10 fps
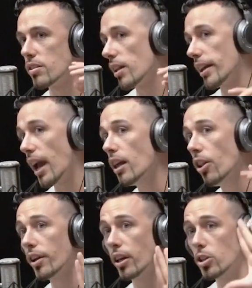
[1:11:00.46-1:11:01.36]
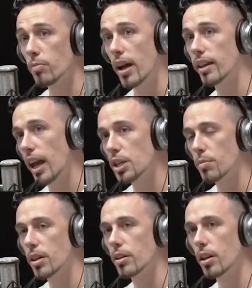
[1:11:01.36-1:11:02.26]
say like, hey, look, here's my
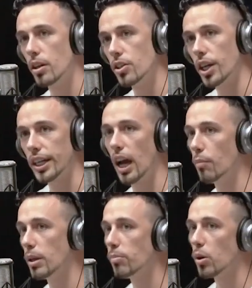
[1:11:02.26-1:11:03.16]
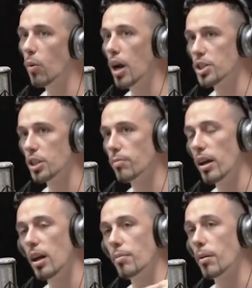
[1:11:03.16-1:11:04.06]
engagement. Check it out. People are watching. You
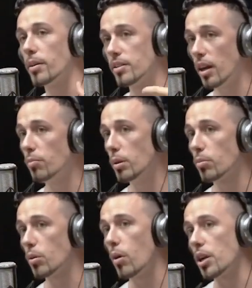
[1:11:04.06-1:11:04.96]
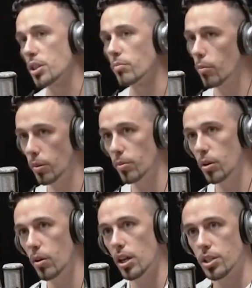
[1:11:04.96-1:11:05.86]
might not be able to tell people are watching, but
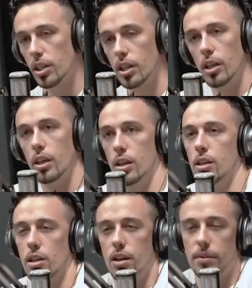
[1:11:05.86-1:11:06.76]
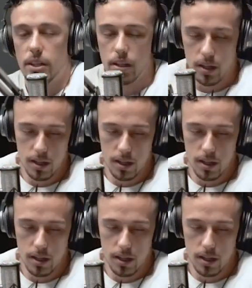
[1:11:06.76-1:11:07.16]
people are watching. Yeah. You know what I mean?